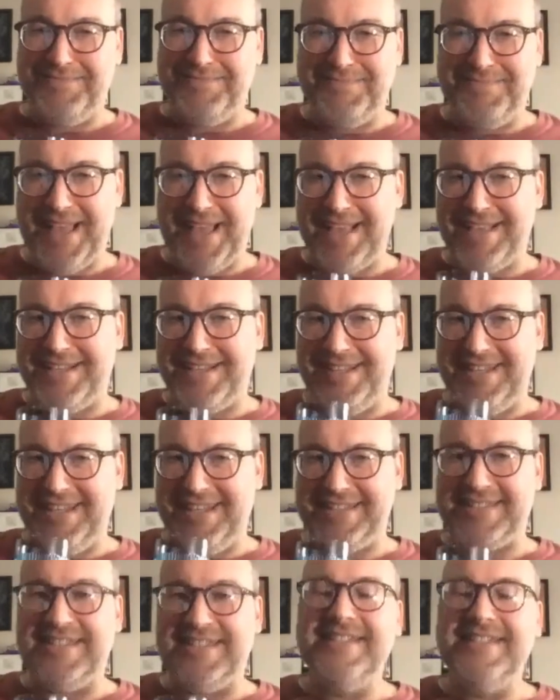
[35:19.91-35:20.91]
Mm-hmm.
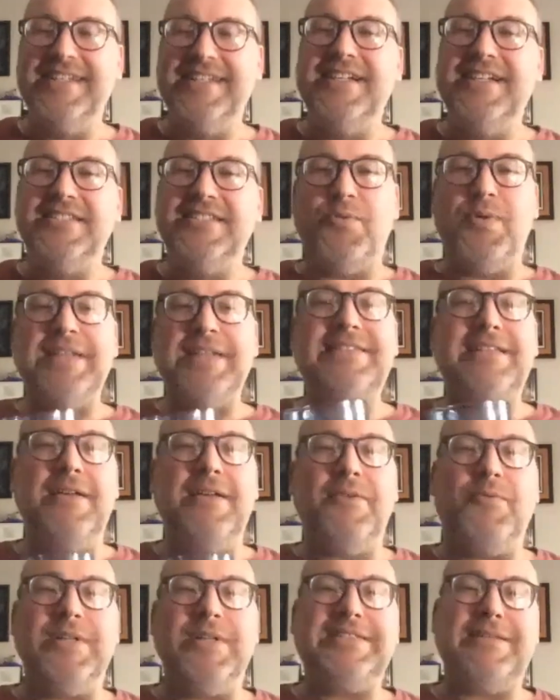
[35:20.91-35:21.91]
so what's the,
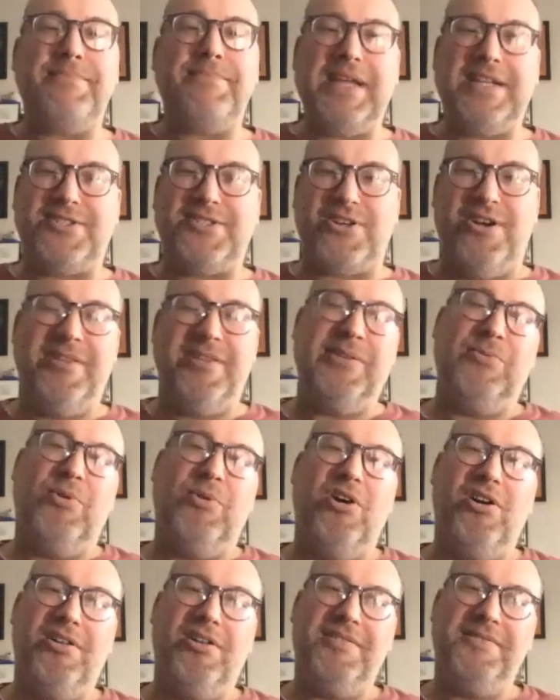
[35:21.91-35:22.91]
what's the picture on the
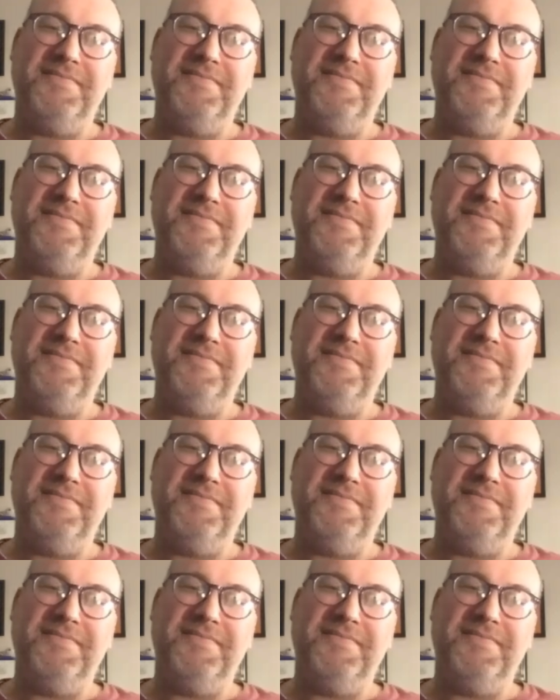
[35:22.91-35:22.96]
wall?